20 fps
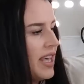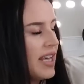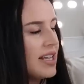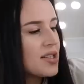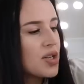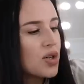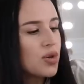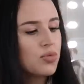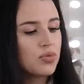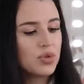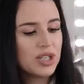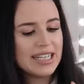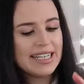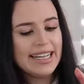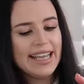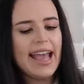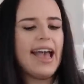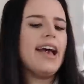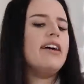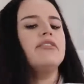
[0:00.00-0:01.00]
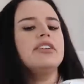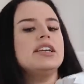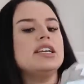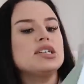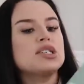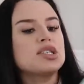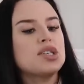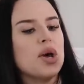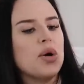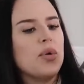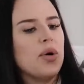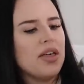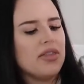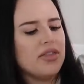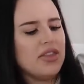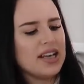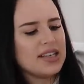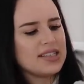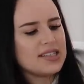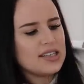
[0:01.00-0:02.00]
These are really heavy, so
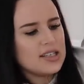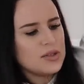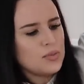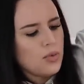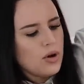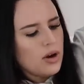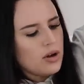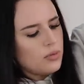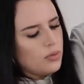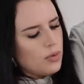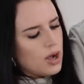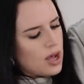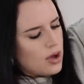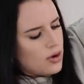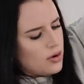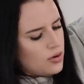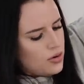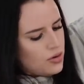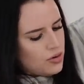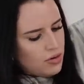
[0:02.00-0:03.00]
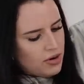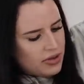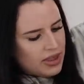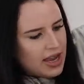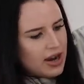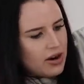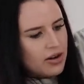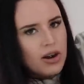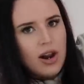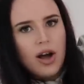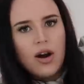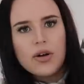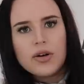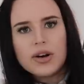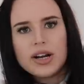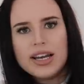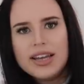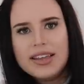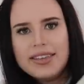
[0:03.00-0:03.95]
this is what, whoa, they are long.